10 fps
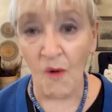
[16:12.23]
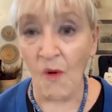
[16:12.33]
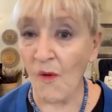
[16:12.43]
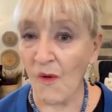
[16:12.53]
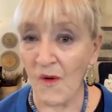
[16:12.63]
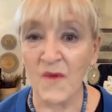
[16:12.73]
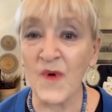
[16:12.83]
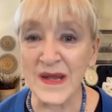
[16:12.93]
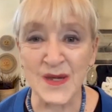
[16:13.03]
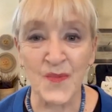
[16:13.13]
or
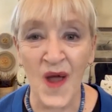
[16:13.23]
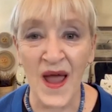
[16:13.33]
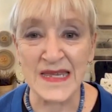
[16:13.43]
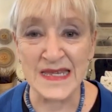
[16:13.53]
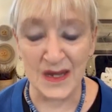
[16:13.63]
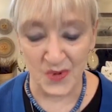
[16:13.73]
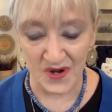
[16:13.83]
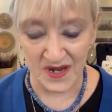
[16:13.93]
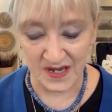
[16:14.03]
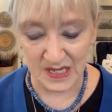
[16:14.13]
what surprises it
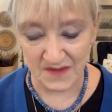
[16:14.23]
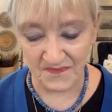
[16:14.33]
brings.